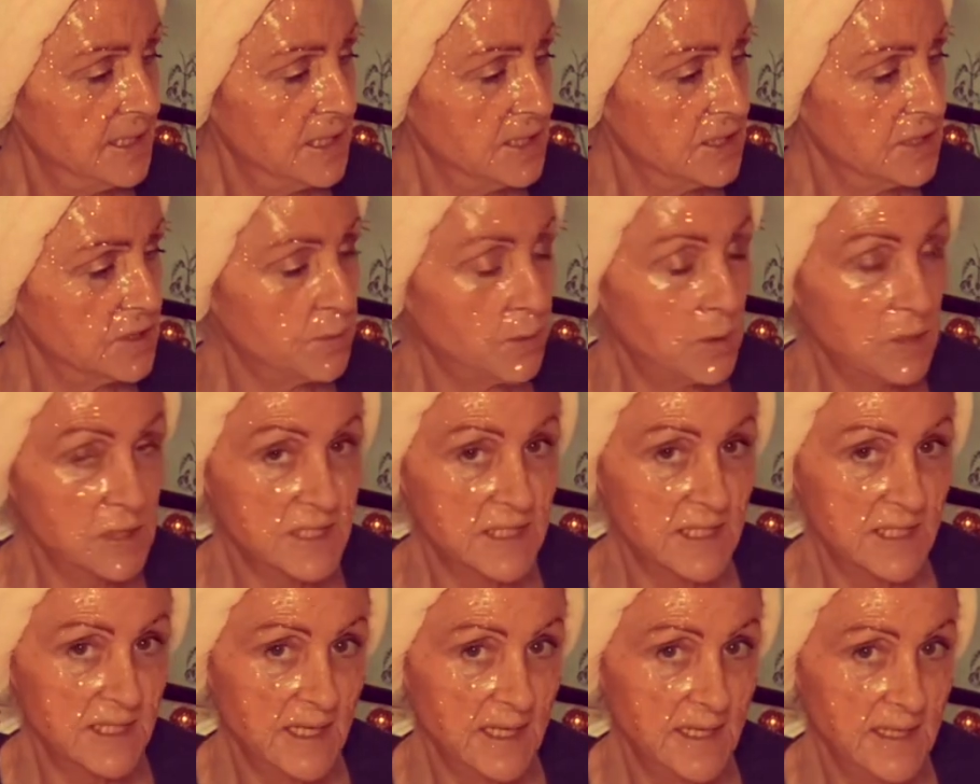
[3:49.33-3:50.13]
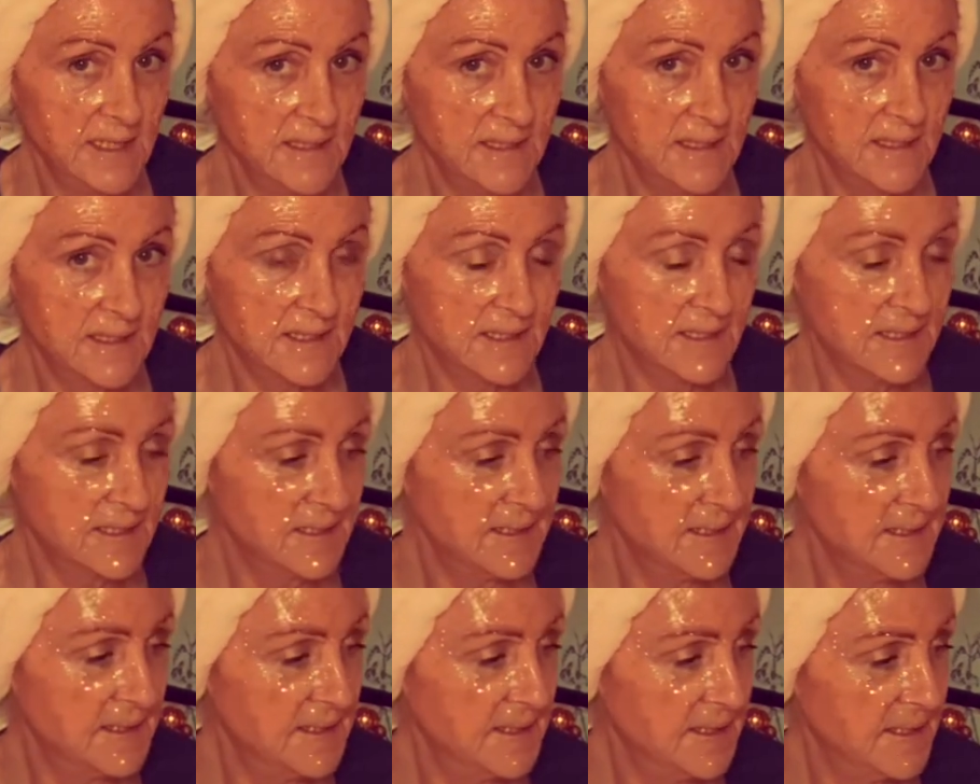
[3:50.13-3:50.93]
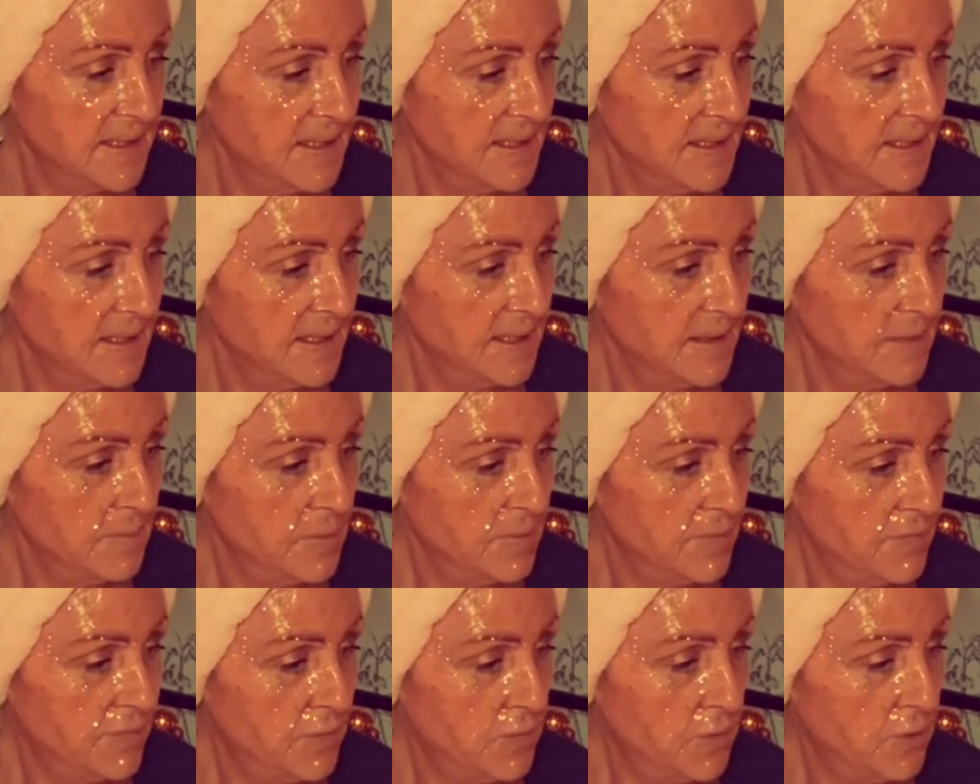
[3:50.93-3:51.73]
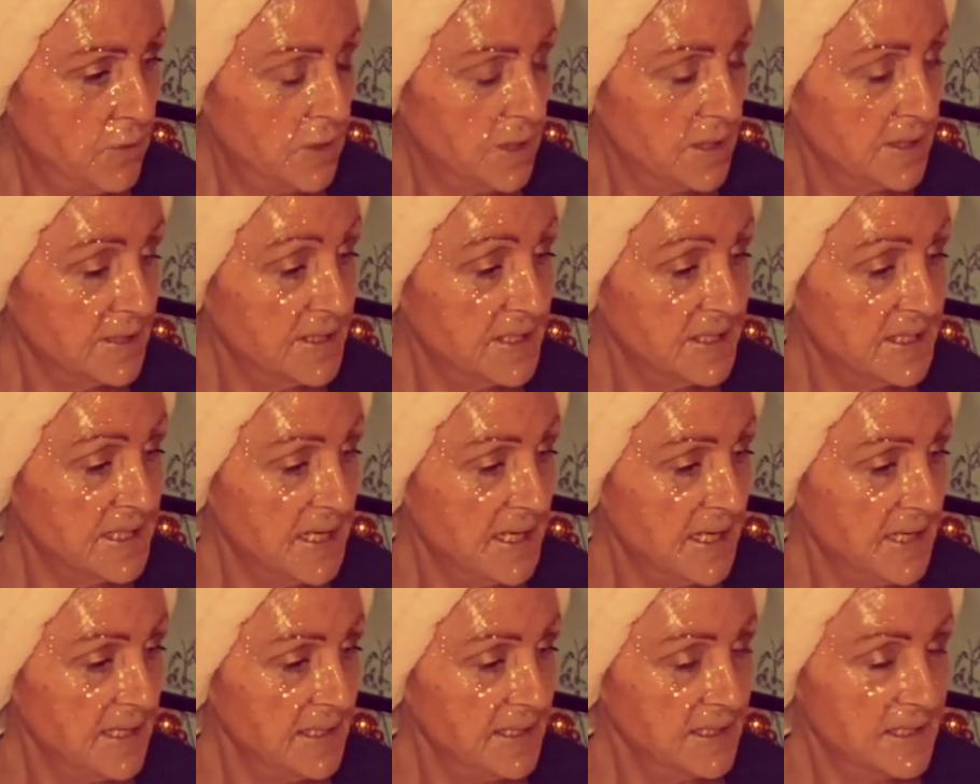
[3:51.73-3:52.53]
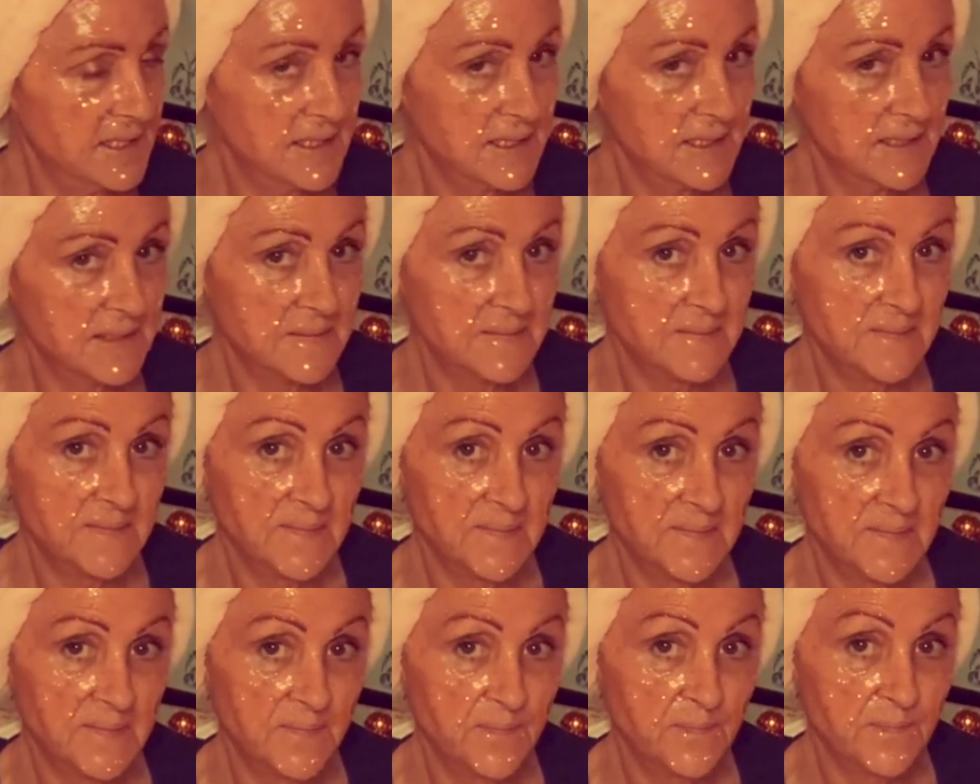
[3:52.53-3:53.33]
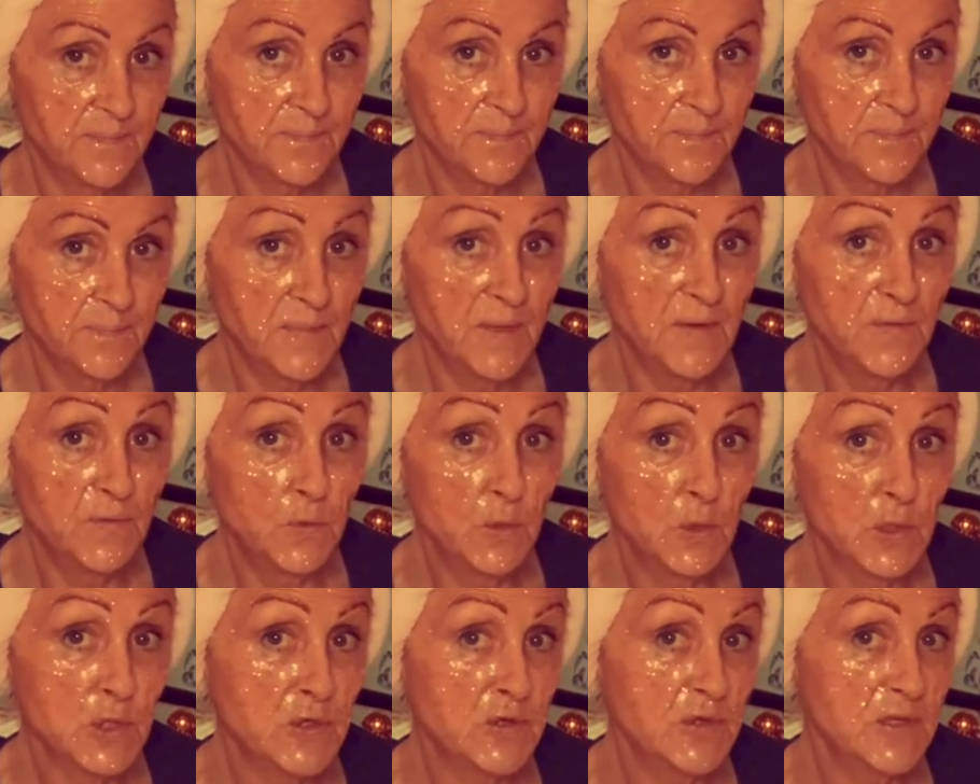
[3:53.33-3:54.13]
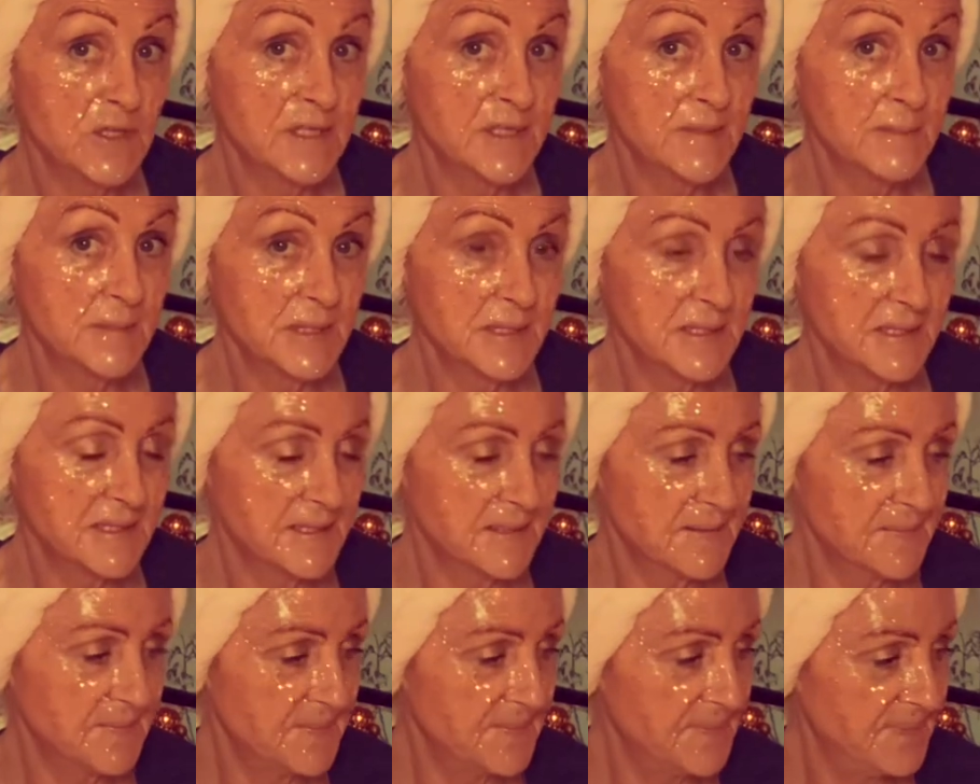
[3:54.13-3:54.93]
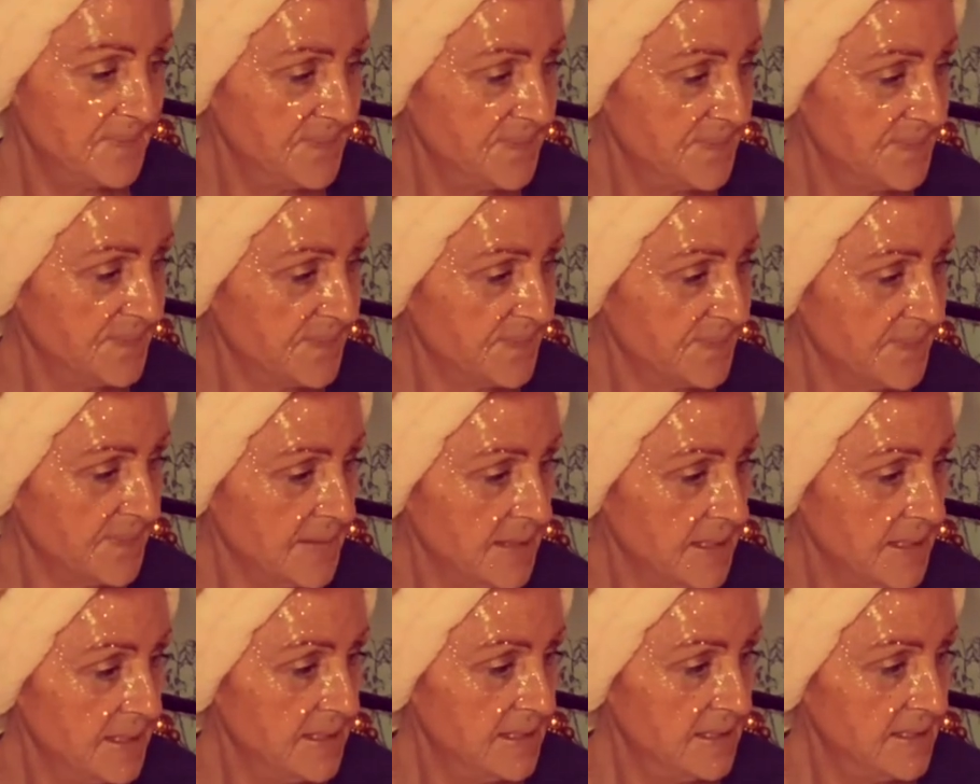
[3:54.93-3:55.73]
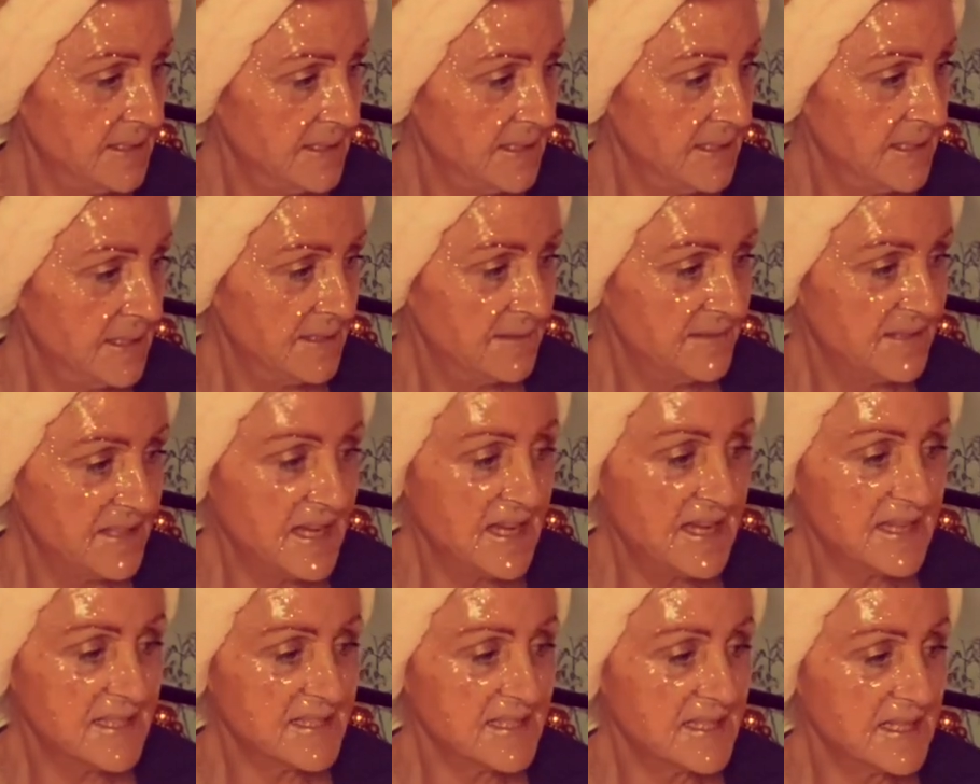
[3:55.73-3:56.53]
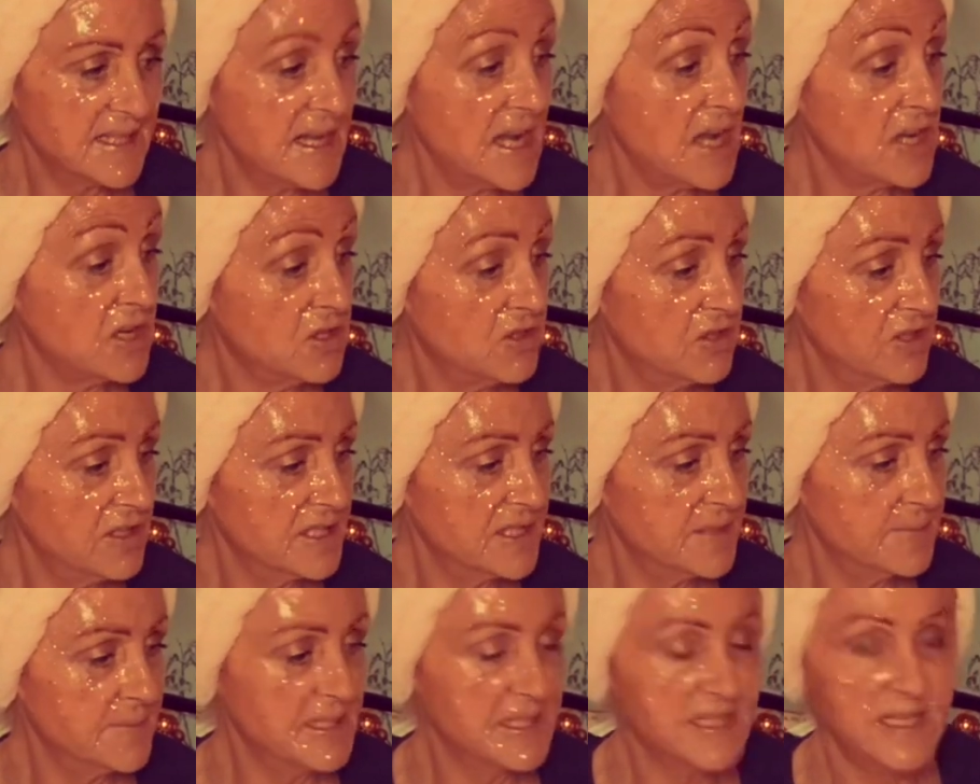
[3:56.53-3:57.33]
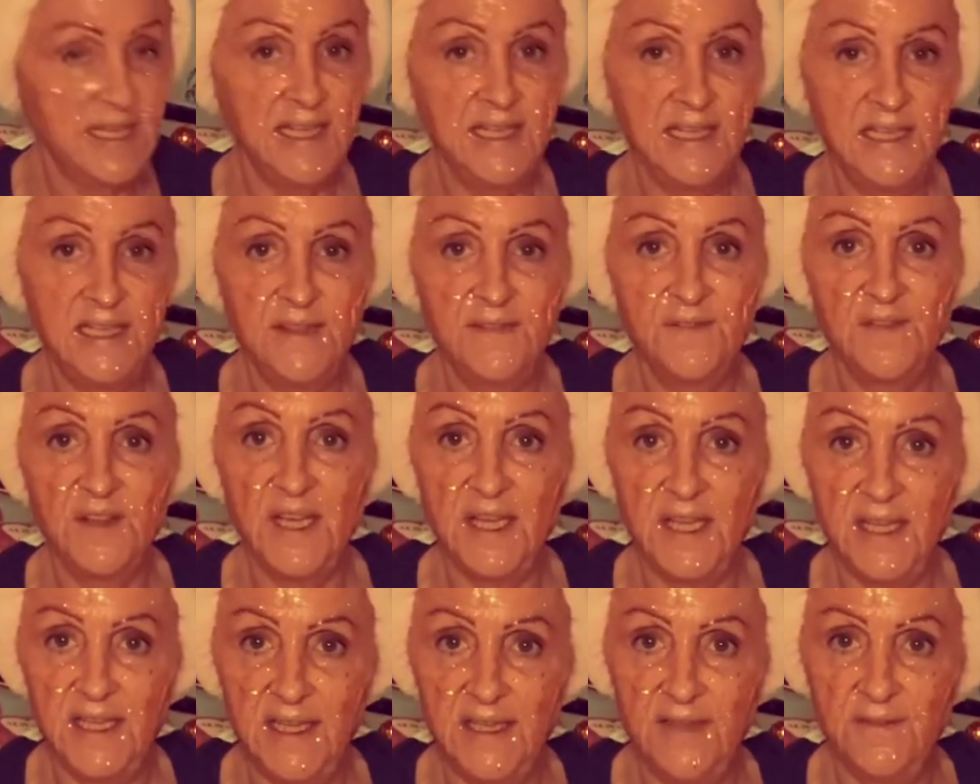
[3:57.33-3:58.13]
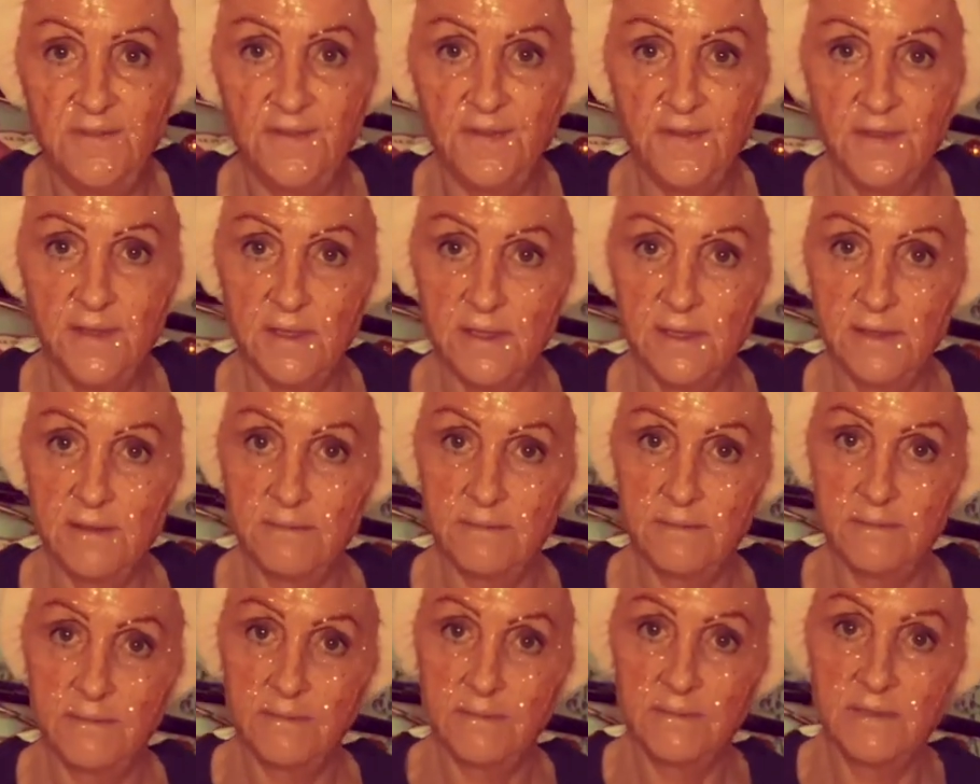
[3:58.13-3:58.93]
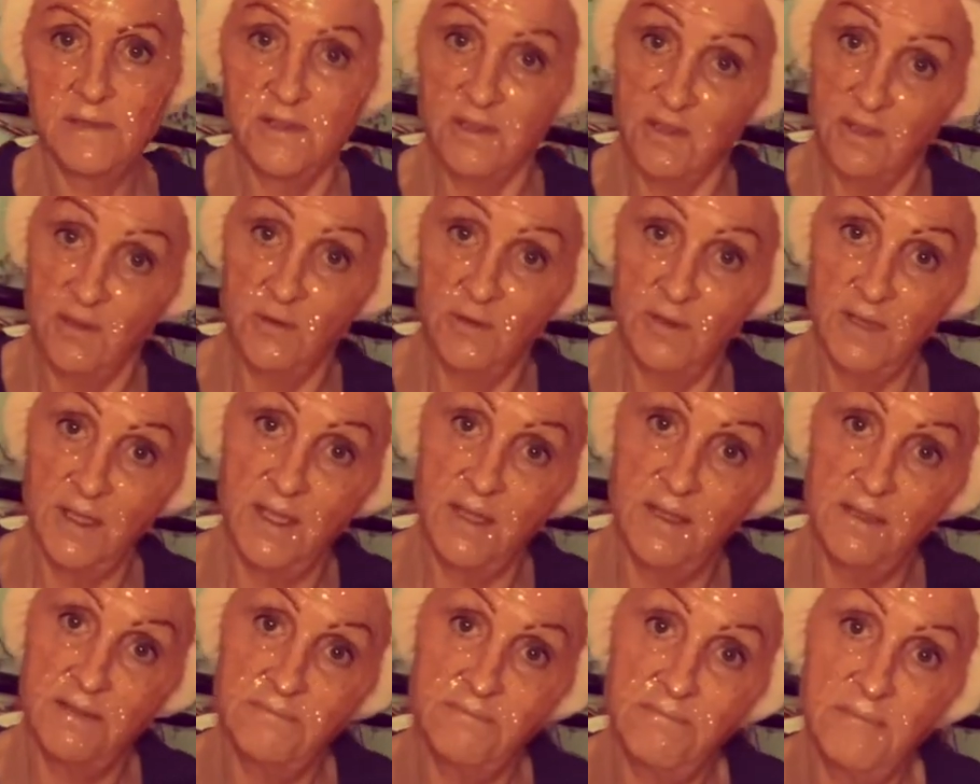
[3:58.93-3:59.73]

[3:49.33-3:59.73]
Twas the night before the night before Christmas. That's Christmas Eve Eve. Did you know that?